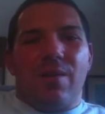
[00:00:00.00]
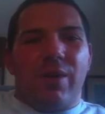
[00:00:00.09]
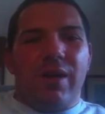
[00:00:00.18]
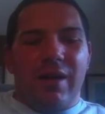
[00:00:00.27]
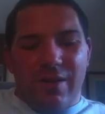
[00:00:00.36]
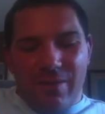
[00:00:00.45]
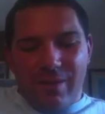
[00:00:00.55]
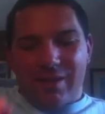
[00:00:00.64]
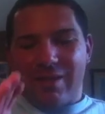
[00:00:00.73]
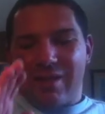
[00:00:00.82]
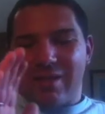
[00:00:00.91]
But
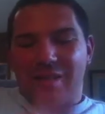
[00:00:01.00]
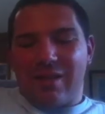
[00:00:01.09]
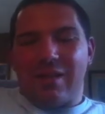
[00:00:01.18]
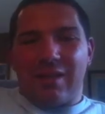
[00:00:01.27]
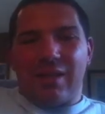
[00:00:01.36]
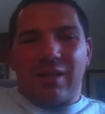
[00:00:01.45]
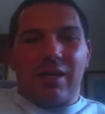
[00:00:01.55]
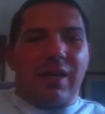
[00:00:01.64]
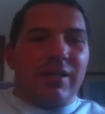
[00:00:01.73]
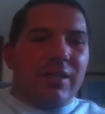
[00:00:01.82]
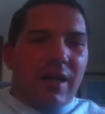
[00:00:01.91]
anyways,
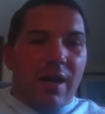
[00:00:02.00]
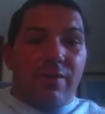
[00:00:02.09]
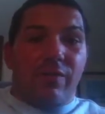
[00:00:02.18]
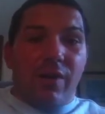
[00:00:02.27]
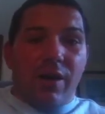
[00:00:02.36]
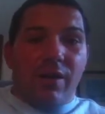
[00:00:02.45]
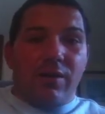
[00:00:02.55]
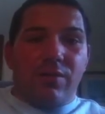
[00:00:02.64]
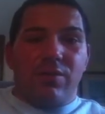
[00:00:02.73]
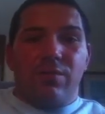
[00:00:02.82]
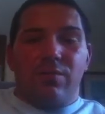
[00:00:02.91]
collect, have
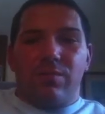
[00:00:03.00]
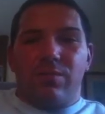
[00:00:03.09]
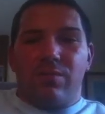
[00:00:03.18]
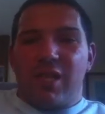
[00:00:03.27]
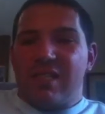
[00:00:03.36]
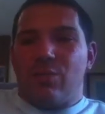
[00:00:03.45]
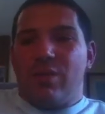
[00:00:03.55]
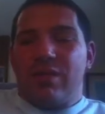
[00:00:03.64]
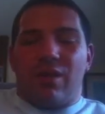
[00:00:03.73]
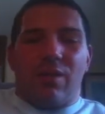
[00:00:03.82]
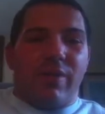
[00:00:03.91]
fun. That's what
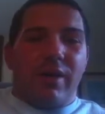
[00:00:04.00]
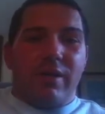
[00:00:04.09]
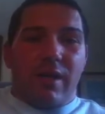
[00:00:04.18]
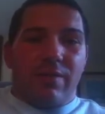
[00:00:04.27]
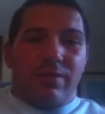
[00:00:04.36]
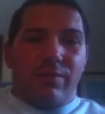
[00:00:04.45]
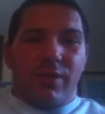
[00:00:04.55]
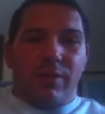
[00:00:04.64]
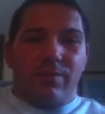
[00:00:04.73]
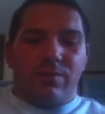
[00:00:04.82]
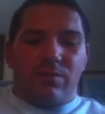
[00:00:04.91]
it's all about, is having
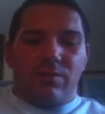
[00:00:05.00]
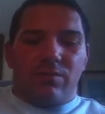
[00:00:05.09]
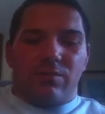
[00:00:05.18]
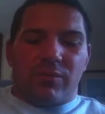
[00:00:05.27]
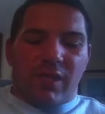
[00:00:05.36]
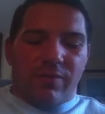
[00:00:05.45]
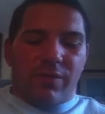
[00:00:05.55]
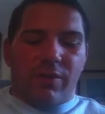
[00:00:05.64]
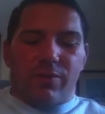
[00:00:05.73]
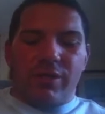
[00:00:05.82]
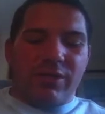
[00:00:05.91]
fun. Having
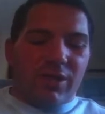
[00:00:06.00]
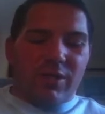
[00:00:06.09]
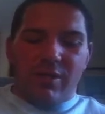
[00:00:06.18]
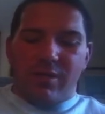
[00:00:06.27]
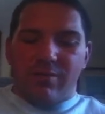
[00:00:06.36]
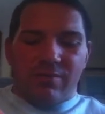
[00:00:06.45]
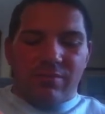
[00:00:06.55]
fun researching it.